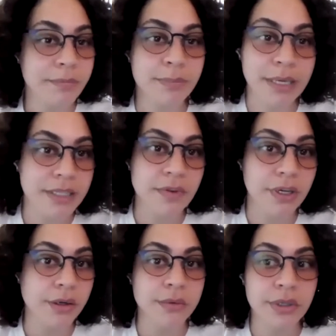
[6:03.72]
Pitt's
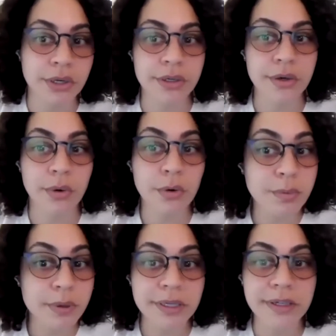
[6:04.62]
very own Kirk
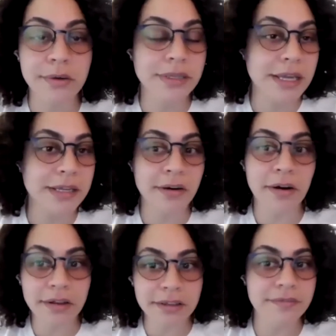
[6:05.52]
Holbrook co-led
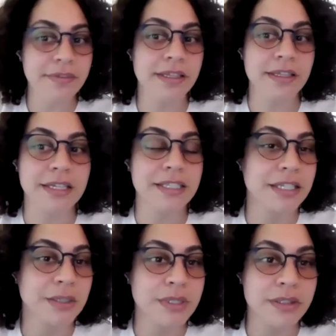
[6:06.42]
all of the
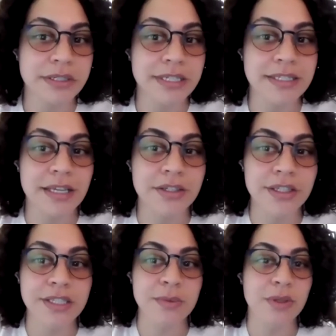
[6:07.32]
continuous learning
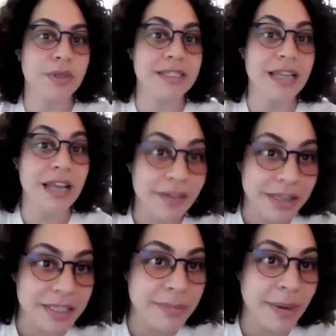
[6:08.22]
sessions with Chris Nive
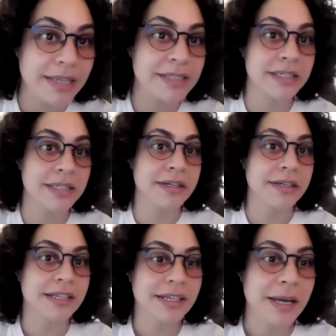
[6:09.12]
this past
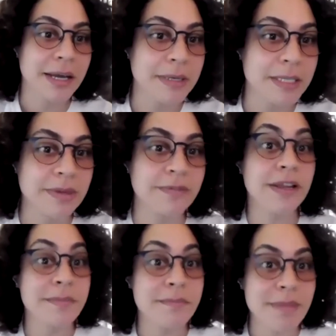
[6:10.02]
year. And it's been
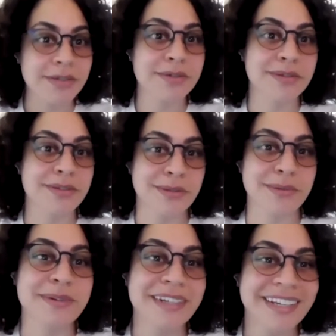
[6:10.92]
fundamental
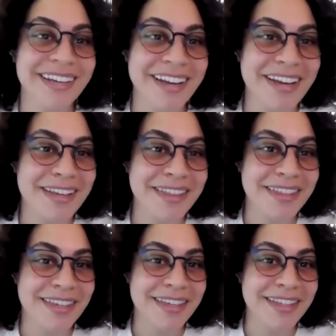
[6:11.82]
to
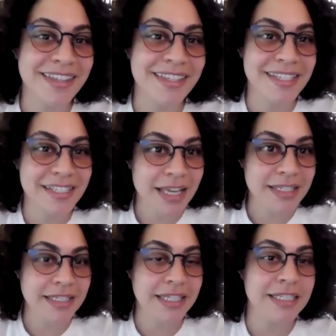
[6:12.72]
the success
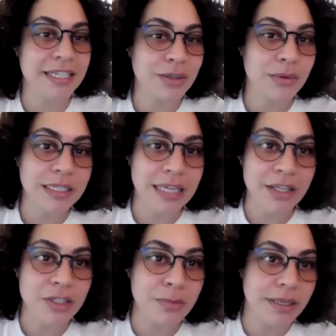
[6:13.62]
and continued
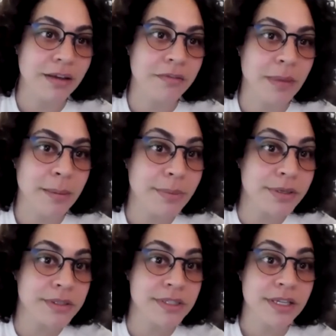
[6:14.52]
engagement of
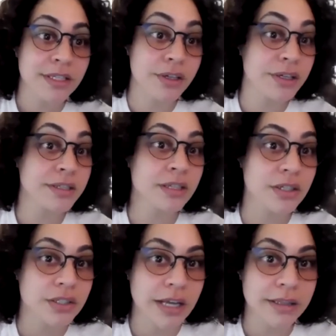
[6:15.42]
members during such
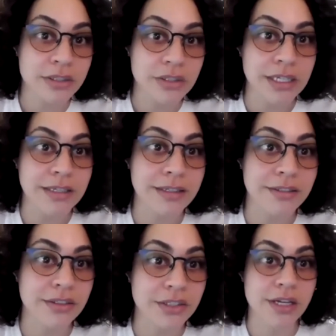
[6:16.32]
a challenging
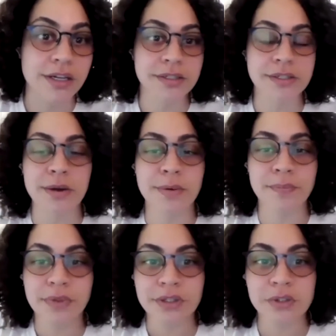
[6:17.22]
year. So
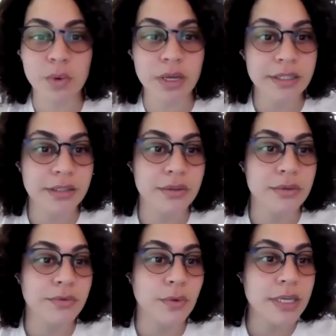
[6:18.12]
just wanted
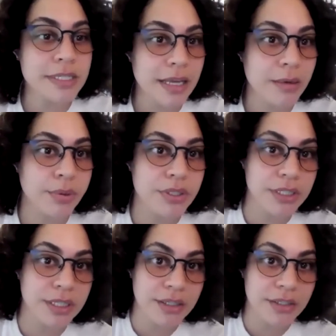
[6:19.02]
to voice that
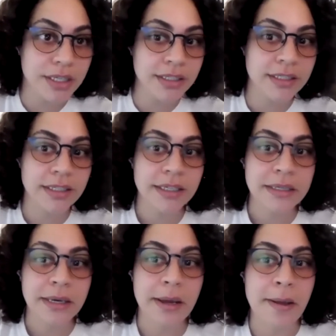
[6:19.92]
appreciation.
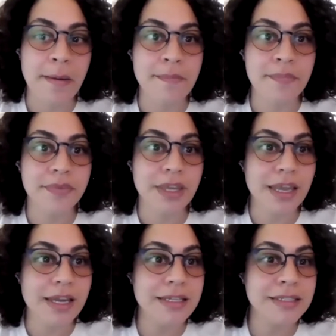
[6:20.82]

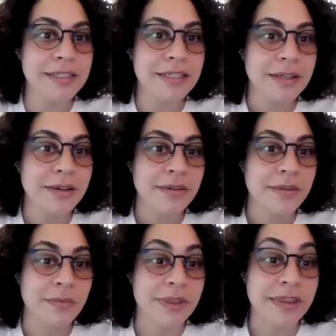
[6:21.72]
And
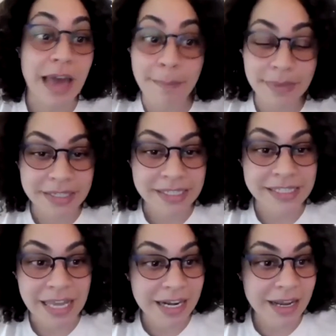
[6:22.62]
with that being
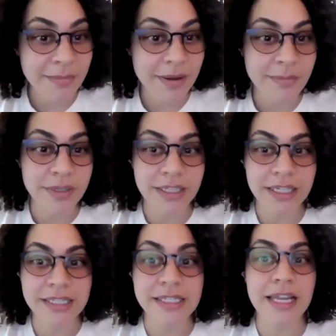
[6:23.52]
said, I'm really
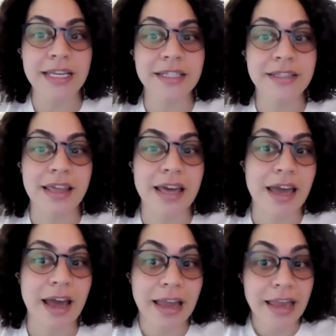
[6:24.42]
excited
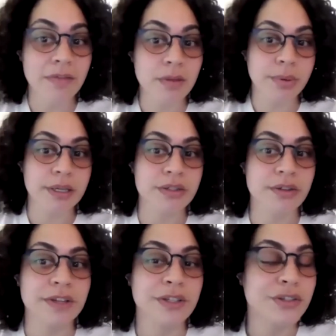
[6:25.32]
that I have the pleasure
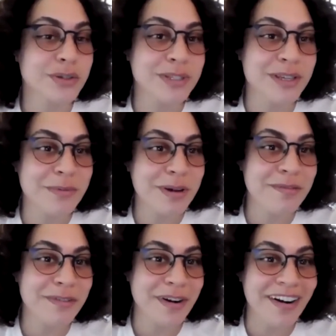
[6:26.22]
of introducing one
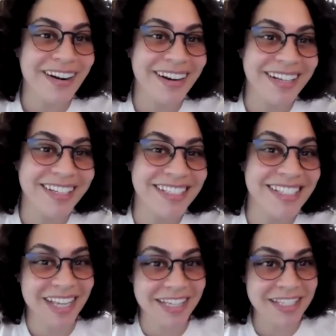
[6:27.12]
of our
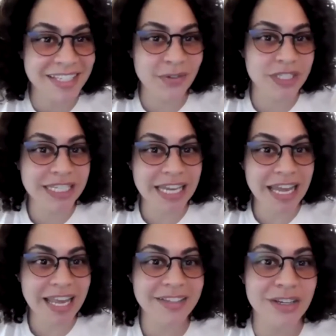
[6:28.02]
discussants for
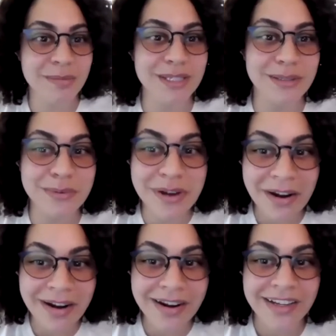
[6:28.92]
today, Jamie
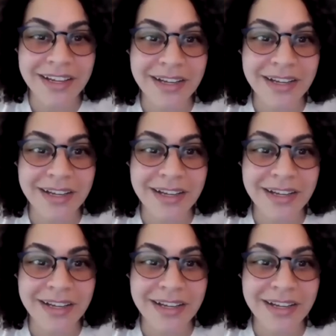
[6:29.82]
Ducar,